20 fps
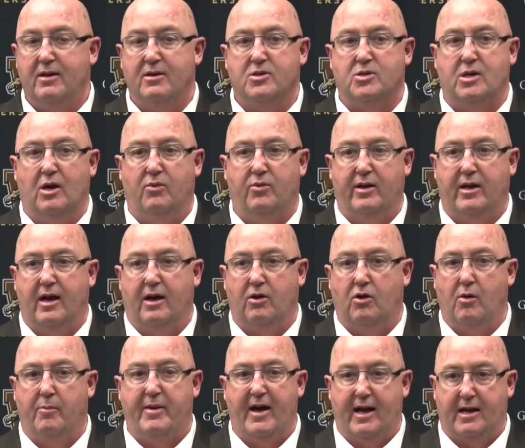So we got to
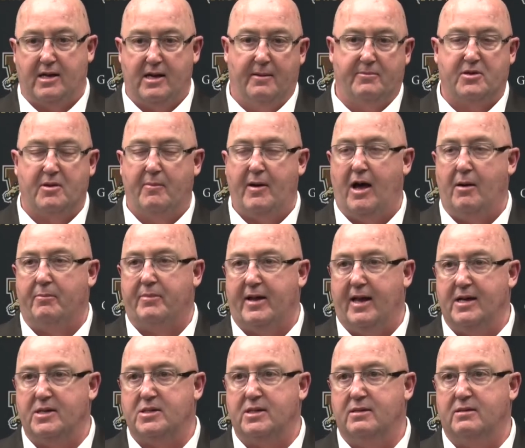go back up to Mount
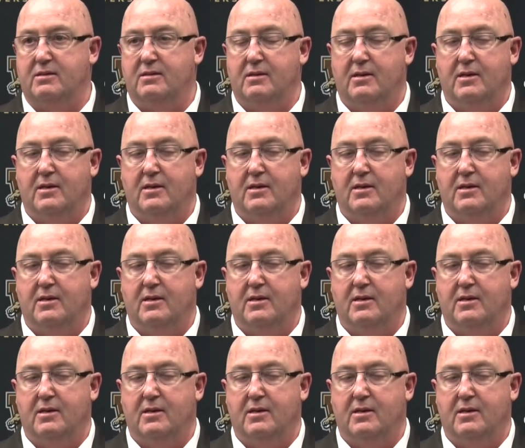Pleasant